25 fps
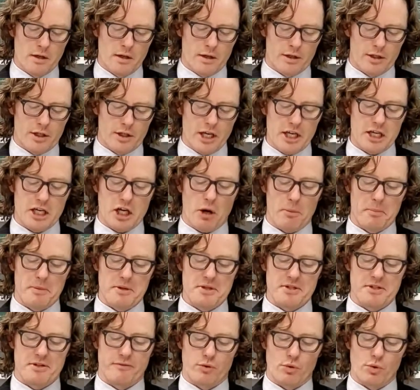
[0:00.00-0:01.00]
Keep copies
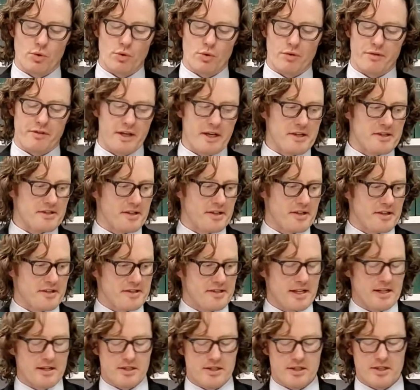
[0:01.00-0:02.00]
of all things that are
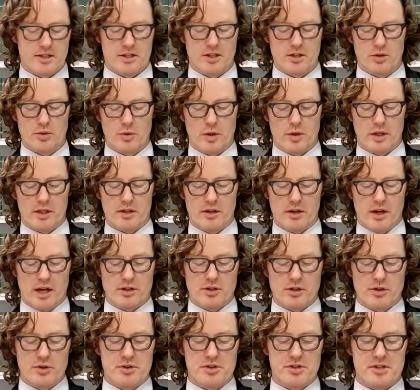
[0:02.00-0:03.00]
sent to you and
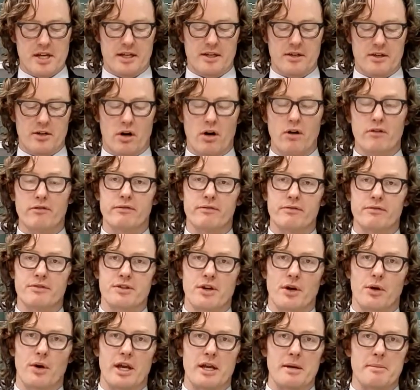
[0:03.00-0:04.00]
you send off,
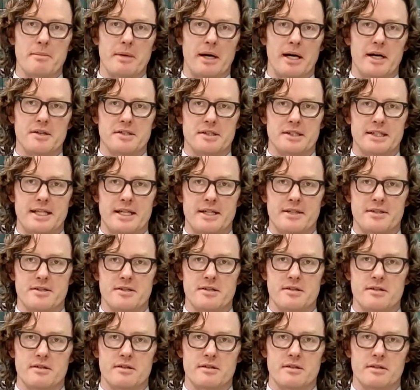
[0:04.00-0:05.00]
so emails,
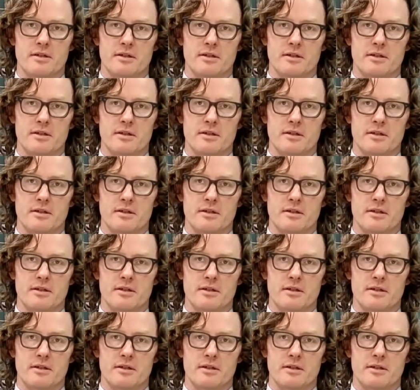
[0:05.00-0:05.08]
letters.